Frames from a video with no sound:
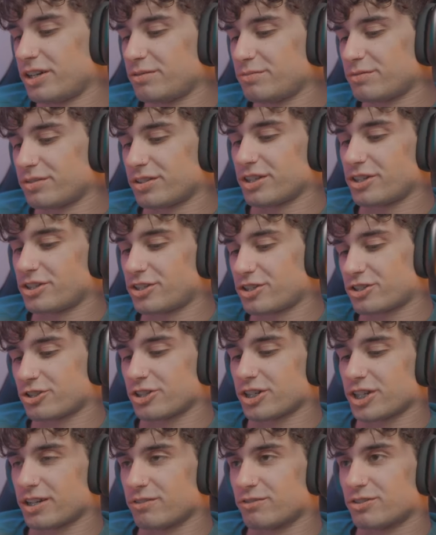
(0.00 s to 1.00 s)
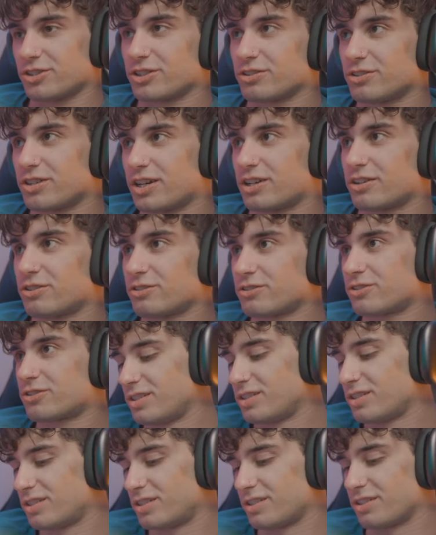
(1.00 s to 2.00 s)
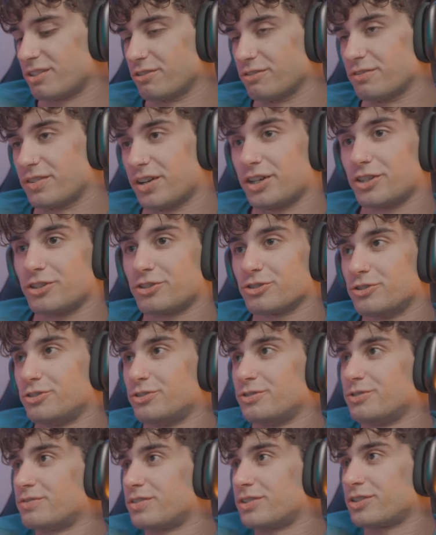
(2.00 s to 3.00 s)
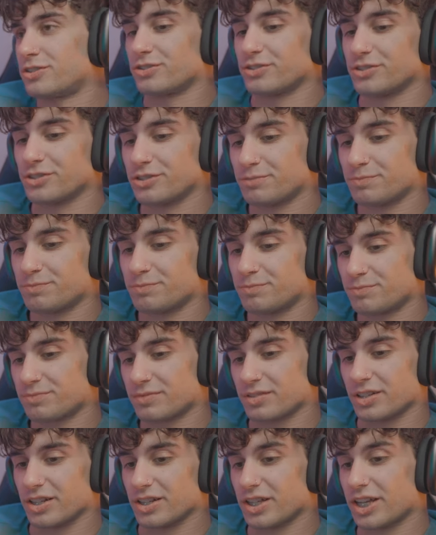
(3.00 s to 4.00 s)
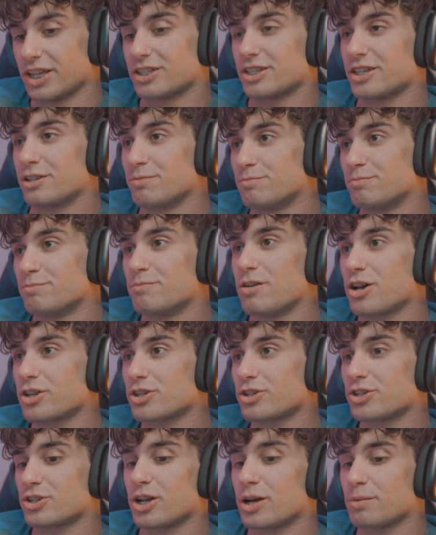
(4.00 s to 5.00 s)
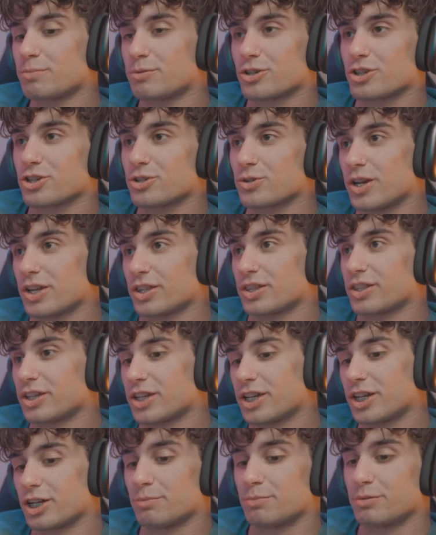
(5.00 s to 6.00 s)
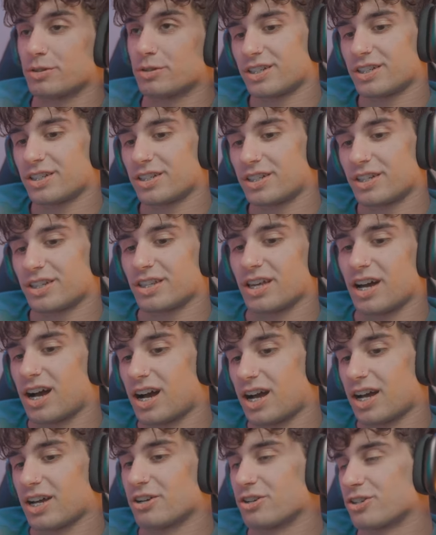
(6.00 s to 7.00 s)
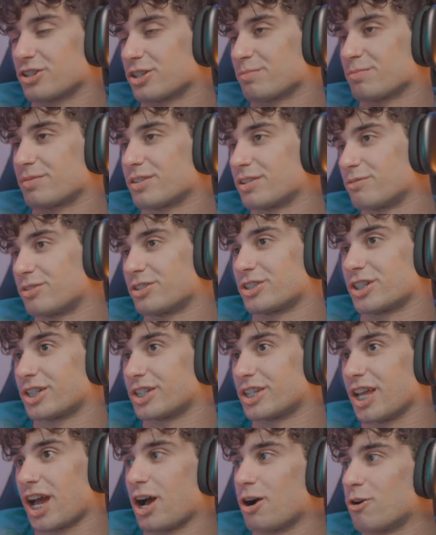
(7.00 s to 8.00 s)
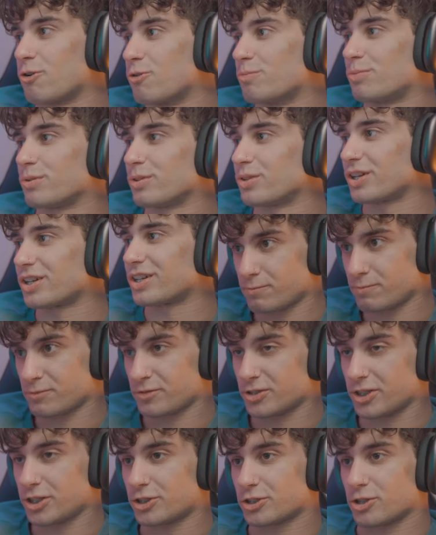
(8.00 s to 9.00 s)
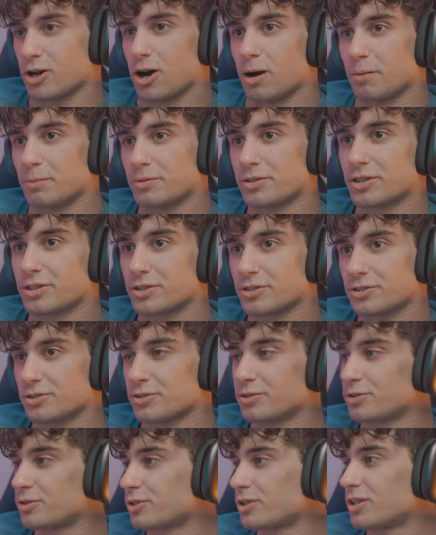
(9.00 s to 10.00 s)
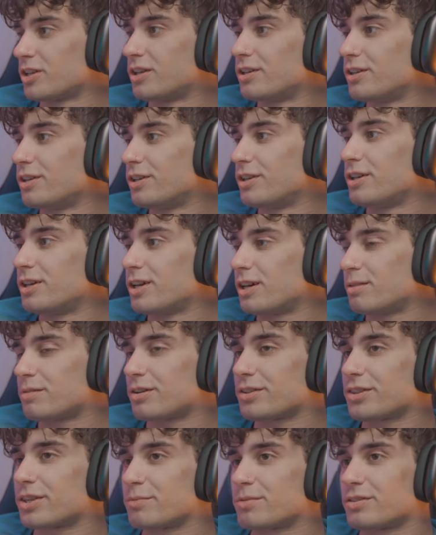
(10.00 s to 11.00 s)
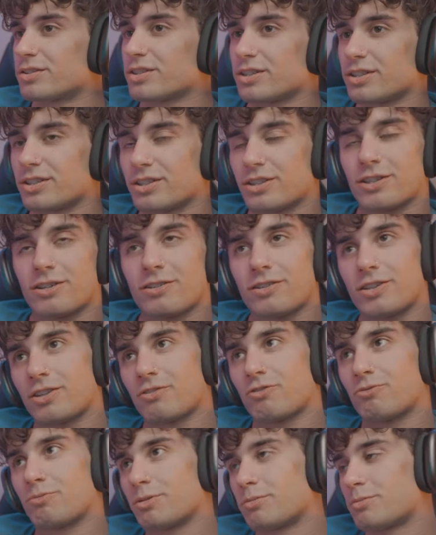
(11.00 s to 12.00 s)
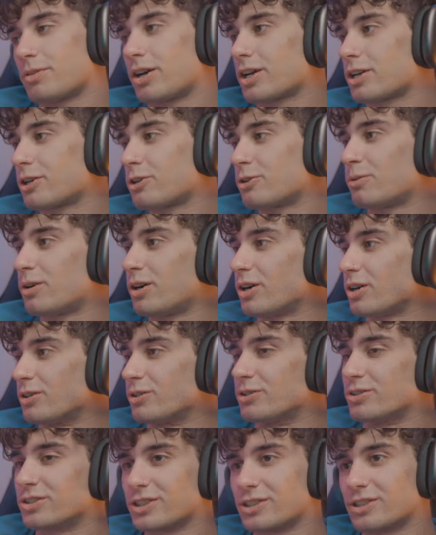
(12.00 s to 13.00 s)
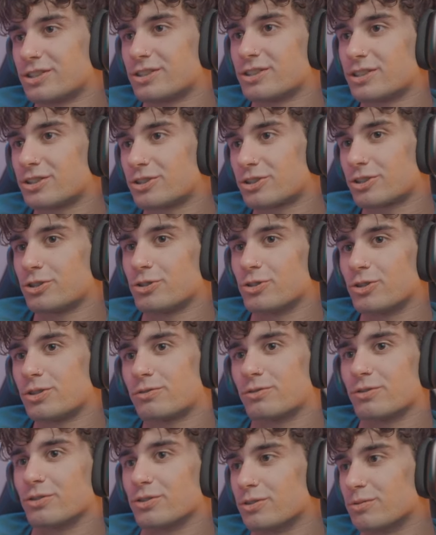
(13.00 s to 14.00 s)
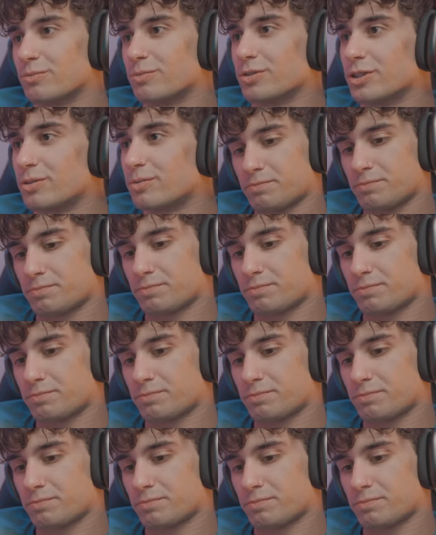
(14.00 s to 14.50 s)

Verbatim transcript: They just check every single house. They'll find Joel eventually. Unless he mustered up the strength to get up in the hide or something, which I doubt, but like, I think Tommy's concerned about them. He's like, yeah, they, they haven't been back in a while. Yeah, I should go look for them, maybe.